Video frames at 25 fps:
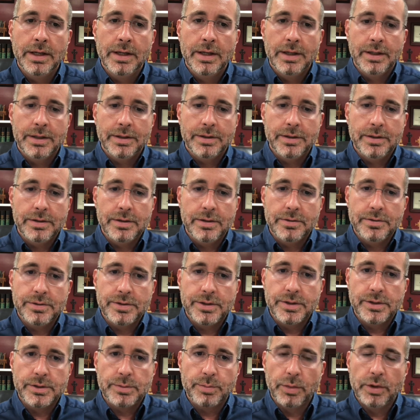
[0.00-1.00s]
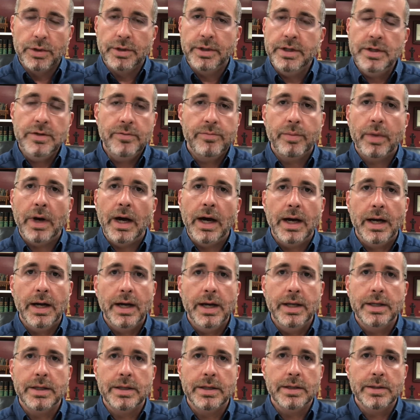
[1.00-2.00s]
there's this belief
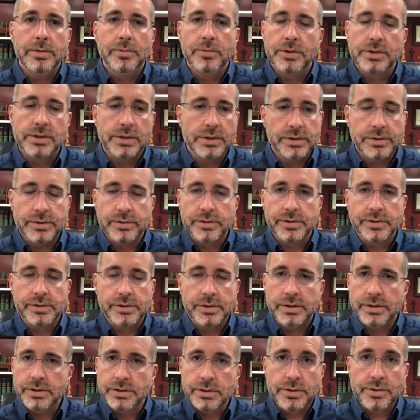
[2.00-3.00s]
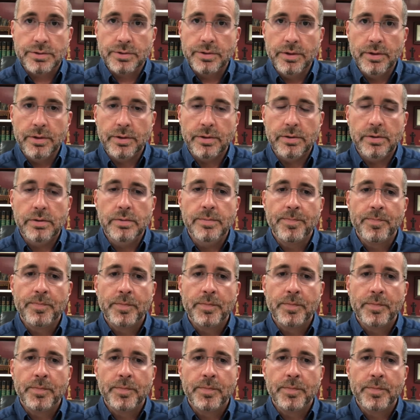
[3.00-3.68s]
behind it, which is true,